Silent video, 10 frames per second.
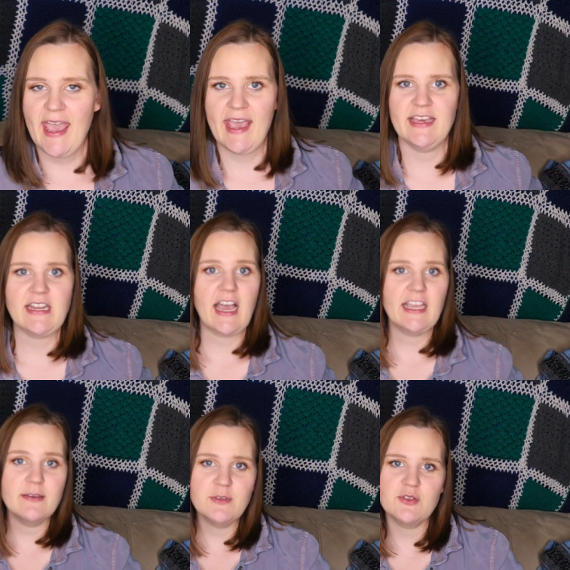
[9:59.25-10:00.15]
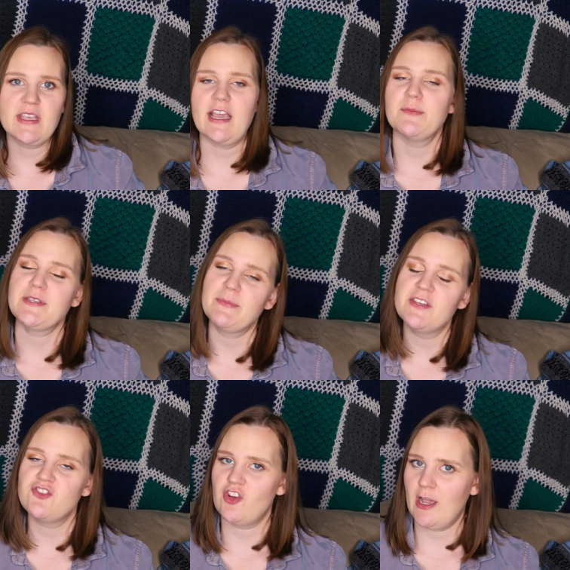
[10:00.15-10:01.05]
and I am using up some of
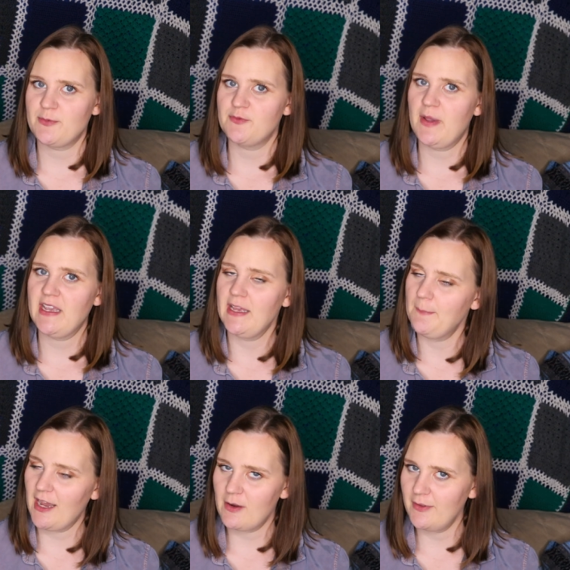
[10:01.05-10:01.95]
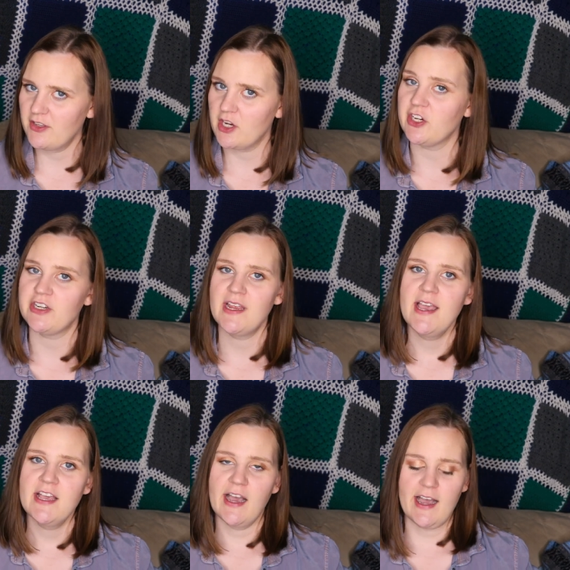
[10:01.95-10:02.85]
the scraps of my impeccable yarn
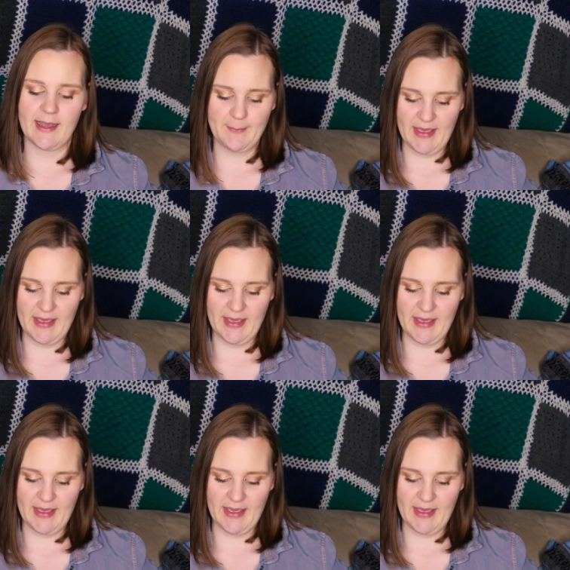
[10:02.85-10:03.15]
um,